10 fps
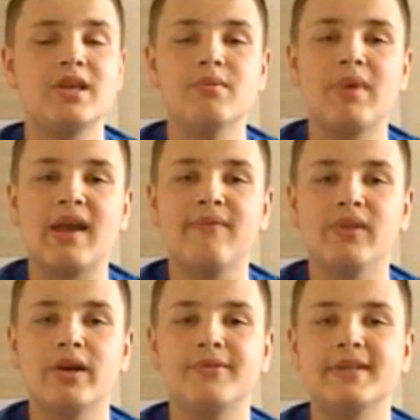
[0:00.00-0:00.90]
you may have
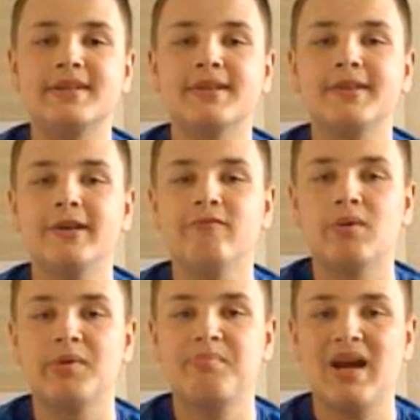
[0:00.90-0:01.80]
loaded the
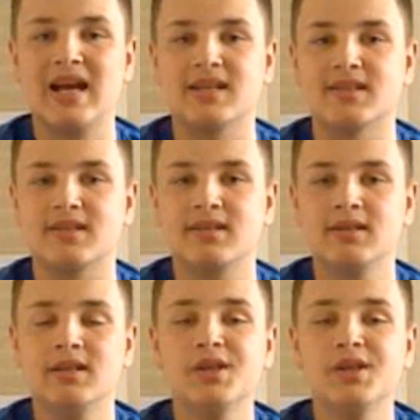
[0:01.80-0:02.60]
rubber band.